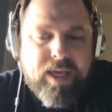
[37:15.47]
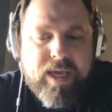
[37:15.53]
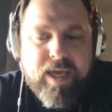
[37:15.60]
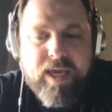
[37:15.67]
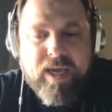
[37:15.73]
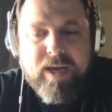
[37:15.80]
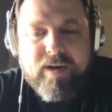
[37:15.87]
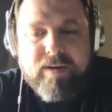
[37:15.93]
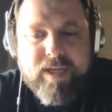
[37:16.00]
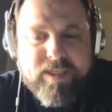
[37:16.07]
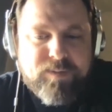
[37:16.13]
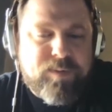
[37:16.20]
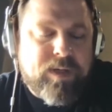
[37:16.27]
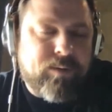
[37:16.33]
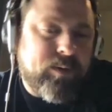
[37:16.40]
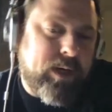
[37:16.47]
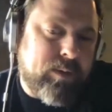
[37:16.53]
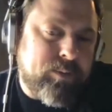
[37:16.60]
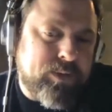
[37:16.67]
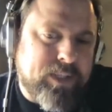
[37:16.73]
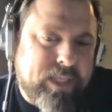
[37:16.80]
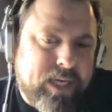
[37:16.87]
and that's why we're
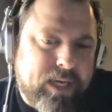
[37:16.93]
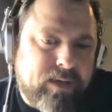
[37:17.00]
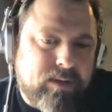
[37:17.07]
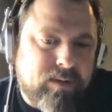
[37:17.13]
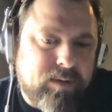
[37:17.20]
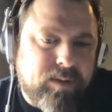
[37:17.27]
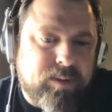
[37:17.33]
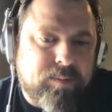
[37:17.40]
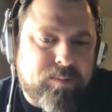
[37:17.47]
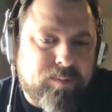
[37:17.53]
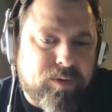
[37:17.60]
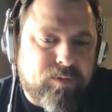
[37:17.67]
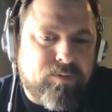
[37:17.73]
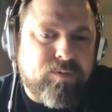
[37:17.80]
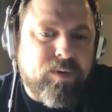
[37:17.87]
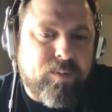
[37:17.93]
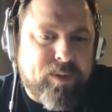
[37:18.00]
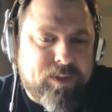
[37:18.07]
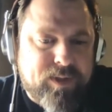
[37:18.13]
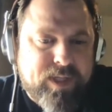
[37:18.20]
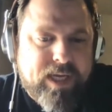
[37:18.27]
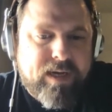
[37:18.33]
able to get the
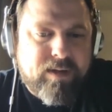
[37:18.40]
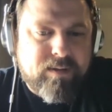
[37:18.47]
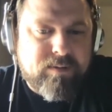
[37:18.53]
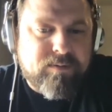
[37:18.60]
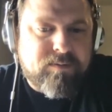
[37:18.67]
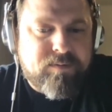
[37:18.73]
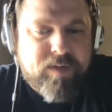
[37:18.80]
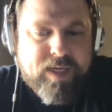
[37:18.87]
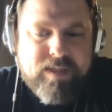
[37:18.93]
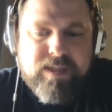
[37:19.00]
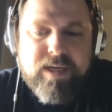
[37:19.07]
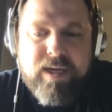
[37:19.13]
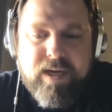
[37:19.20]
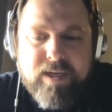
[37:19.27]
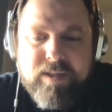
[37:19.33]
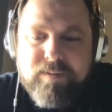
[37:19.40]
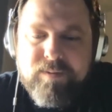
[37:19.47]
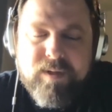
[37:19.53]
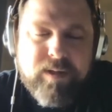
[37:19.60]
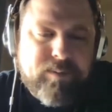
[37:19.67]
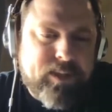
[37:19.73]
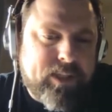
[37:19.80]
performance out of S A I that
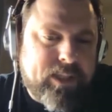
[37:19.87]
we're able to